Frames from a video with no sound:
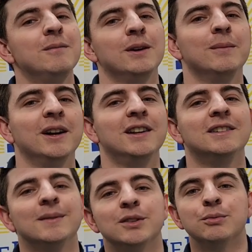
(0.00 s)
but you might
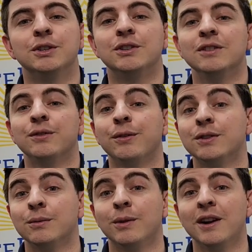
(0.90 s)
need some switchers for
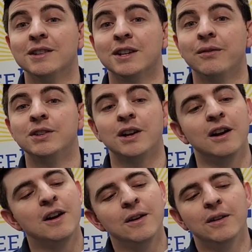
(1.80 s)
some rail service
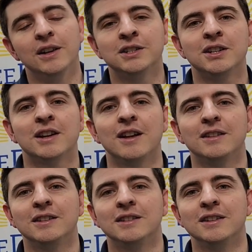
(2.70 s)
here. Well, let's check out
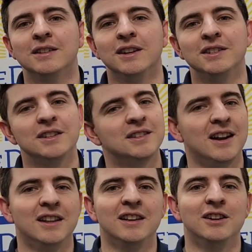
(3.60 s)
these diesel engines, and
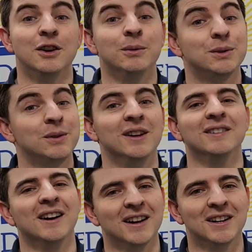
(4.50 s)
I think you know which one
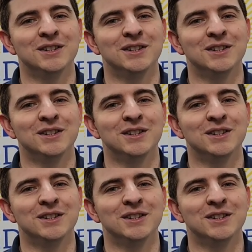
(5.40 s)
I'm going to